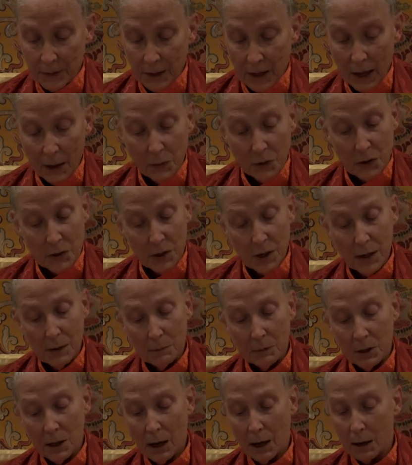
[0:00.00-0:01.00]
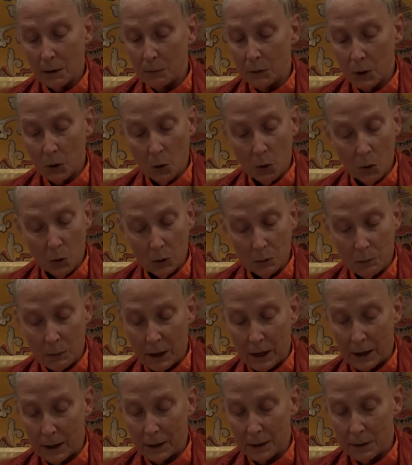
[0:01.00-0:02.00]
At the same time, the old
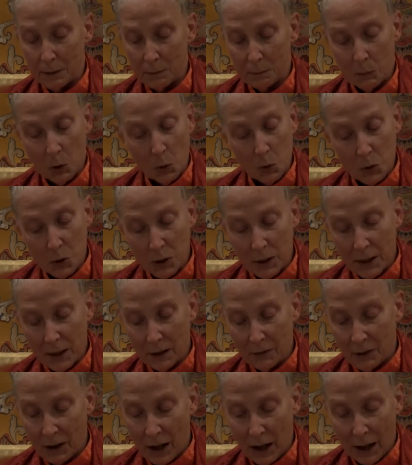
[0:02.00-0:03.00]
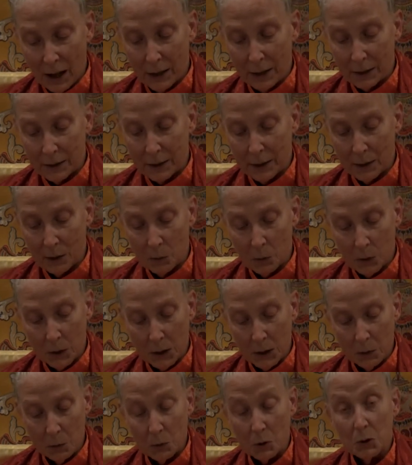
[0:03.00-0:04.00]
man, mostly of a holiday when
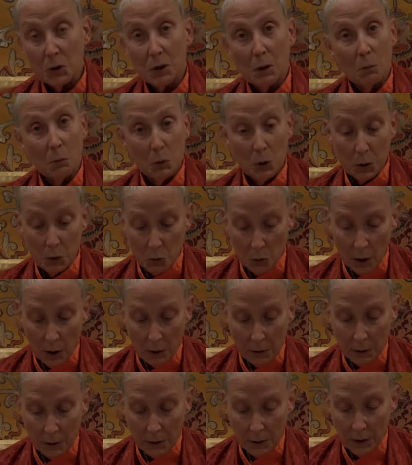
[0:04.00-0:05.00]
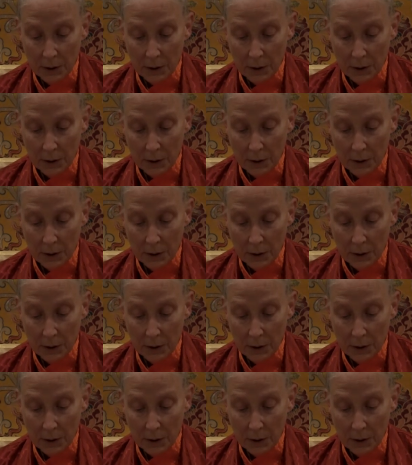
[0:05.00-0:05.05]
he was somewhat drunk,